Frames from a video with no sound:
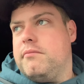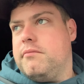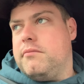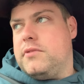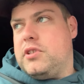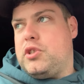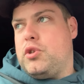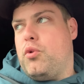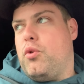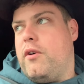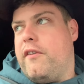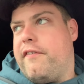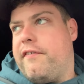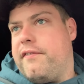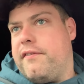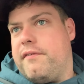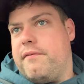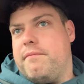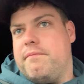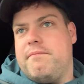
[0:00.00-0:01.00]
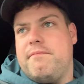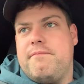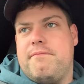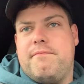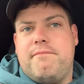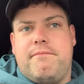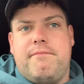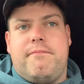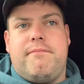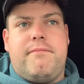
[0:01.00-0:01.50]
sort
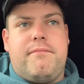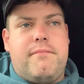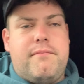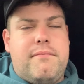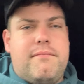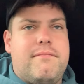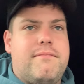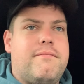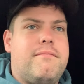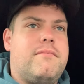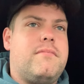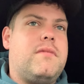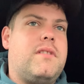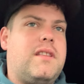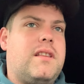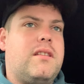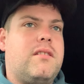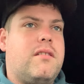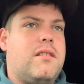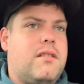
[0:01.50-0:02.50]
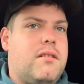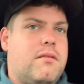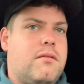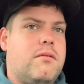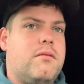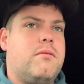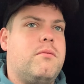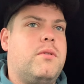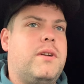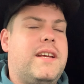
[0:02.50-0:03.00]

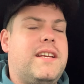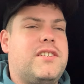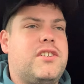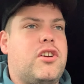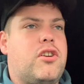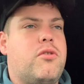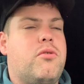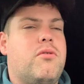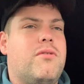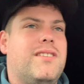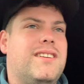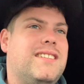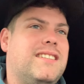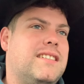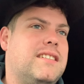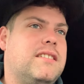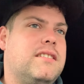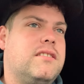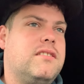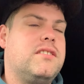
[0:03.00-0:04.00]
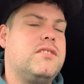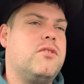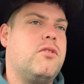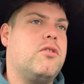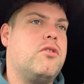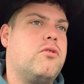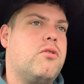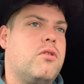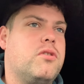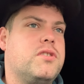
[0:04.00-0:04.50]
of well, it is a it's not
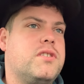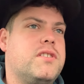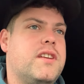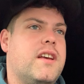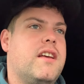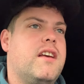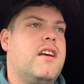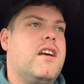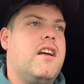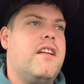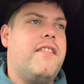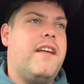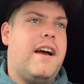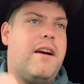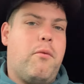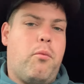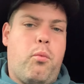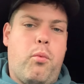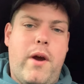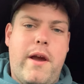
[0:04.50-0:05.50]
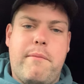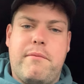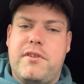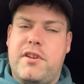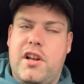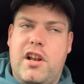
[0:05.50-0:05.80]
a cross is it that whipped